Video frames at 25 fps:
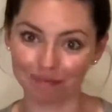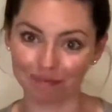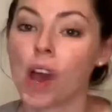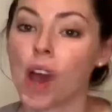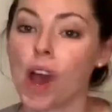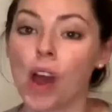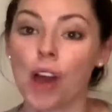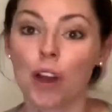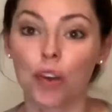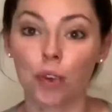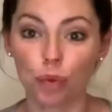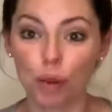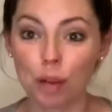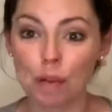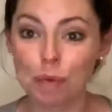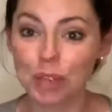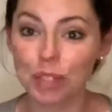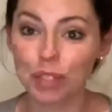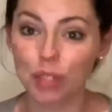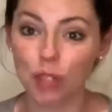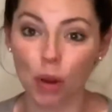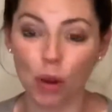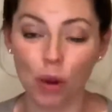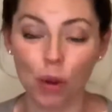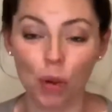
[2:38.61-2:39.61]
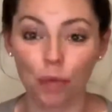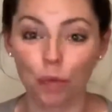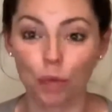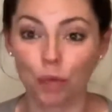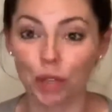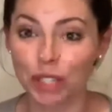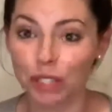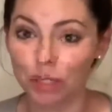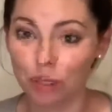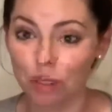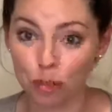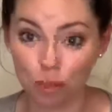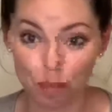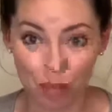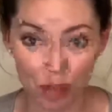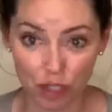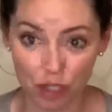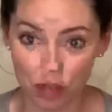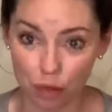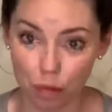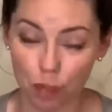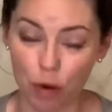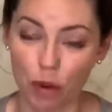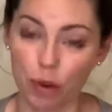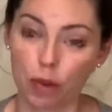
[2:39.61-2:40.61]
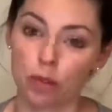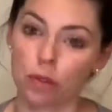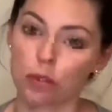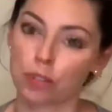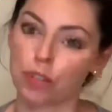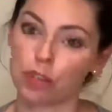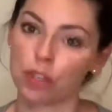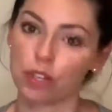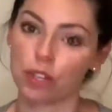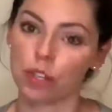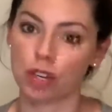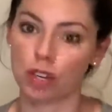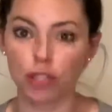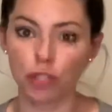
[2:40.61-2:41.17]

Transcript: Agreements are a research-based approach